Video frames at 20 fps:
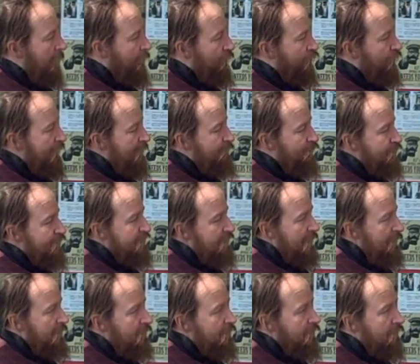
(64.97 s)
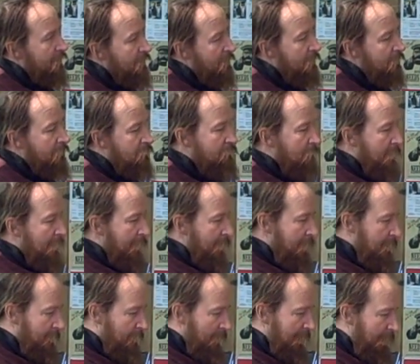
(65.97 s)
represent
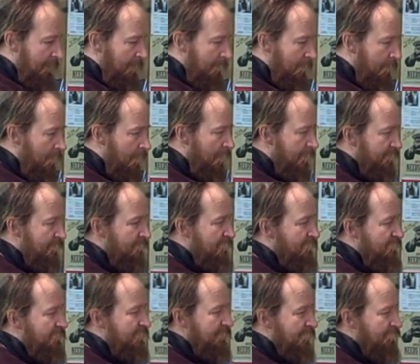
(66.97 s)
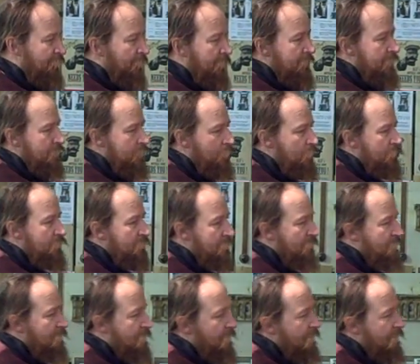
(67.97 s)
a lot of different sorts of